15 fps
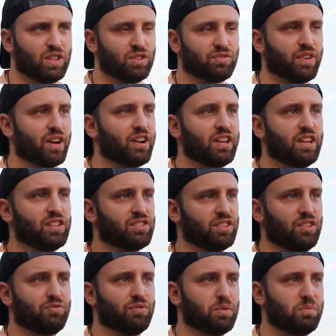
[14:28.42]
It's very
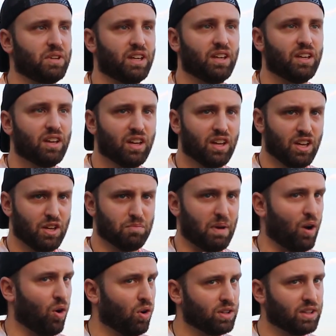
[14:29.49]
easy for me,
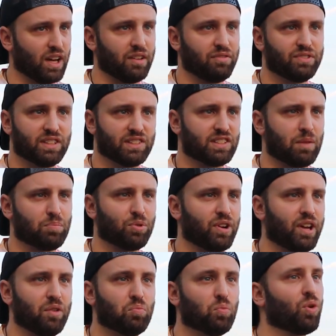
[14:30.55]
my whole life, to
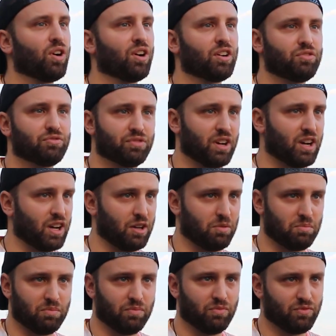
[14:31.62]
separate work
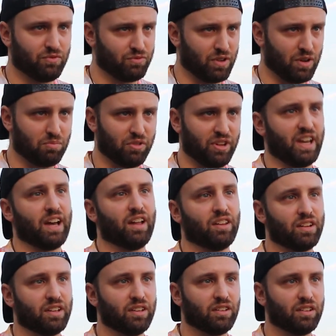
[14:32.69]
from
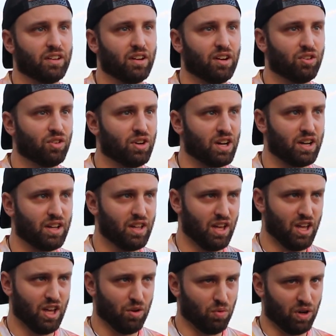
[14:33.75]
reality.
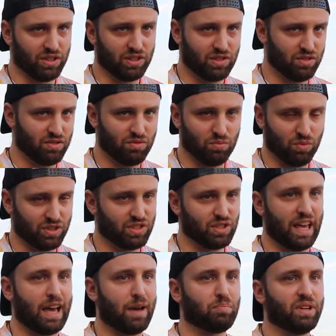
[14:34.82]

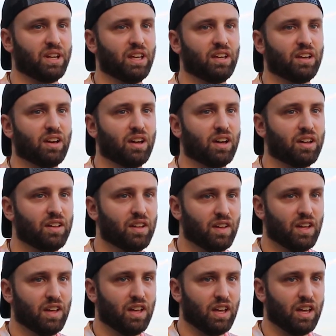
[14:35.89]
What's happening.
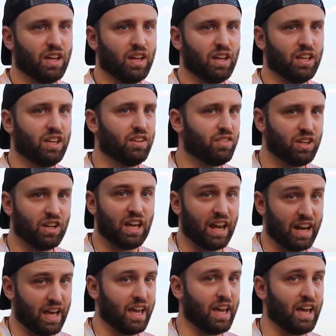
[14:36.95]

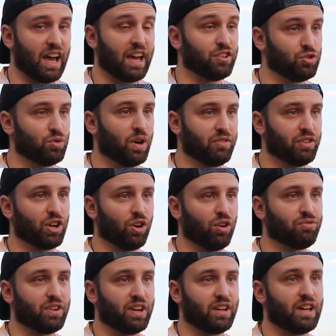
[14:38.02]
I do have a
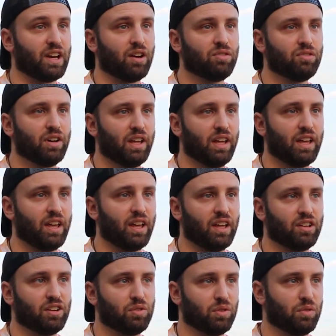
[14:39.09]
girlfriend now
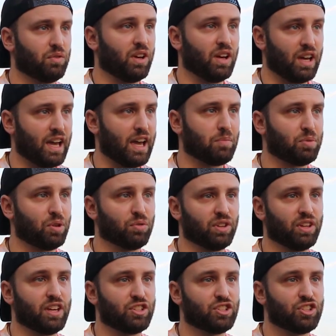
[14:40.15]
and a happy
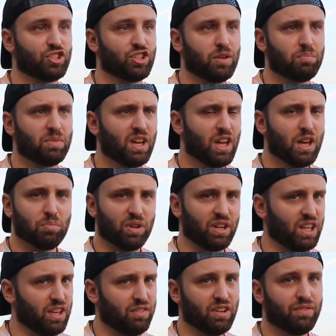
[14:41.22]
relationship.
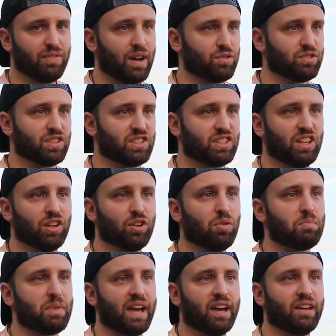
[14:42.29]
But even if I was a
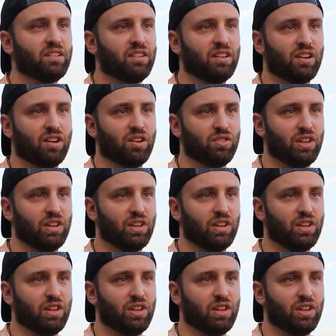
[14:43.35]
single man, you